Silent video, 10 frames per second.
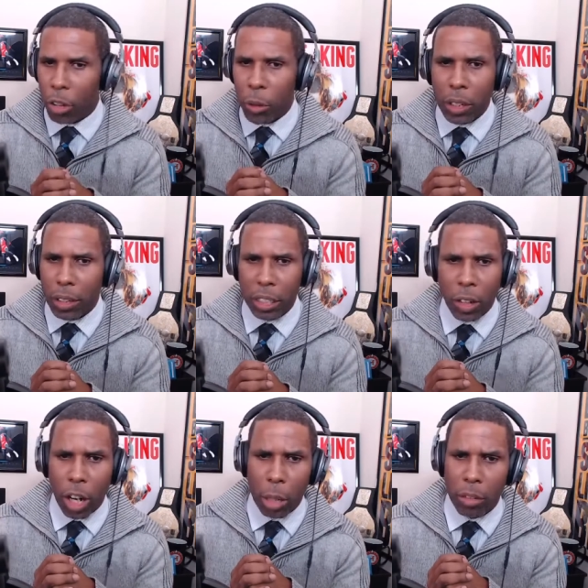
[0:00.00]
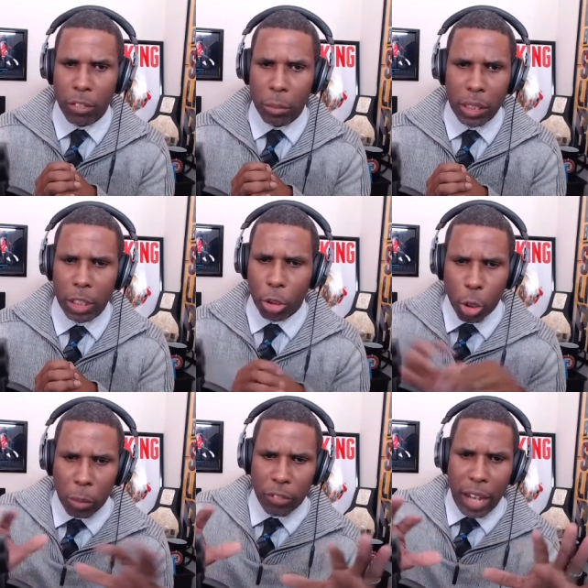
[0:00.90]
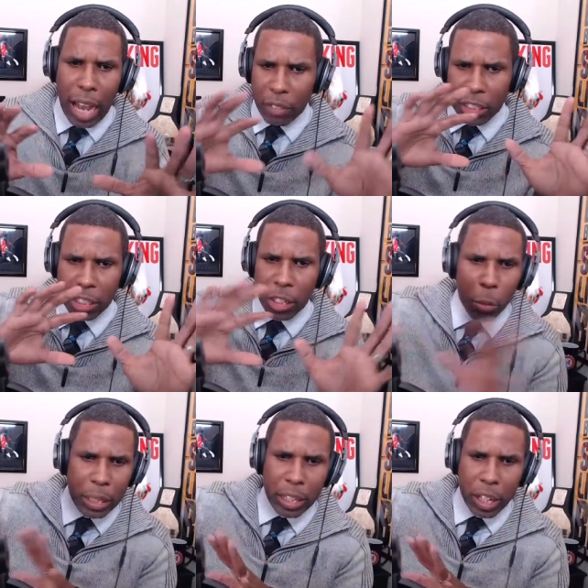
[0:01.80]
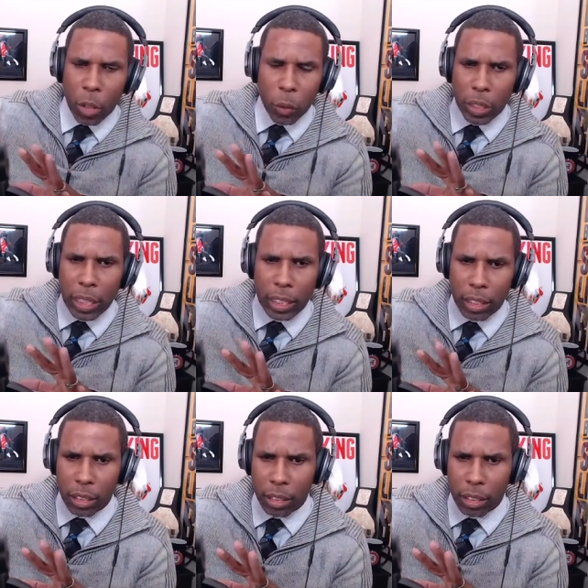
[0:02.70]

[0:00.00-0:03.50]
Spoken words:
you ain't going to get no argument from me. The group of 5 needs to go be their own thing.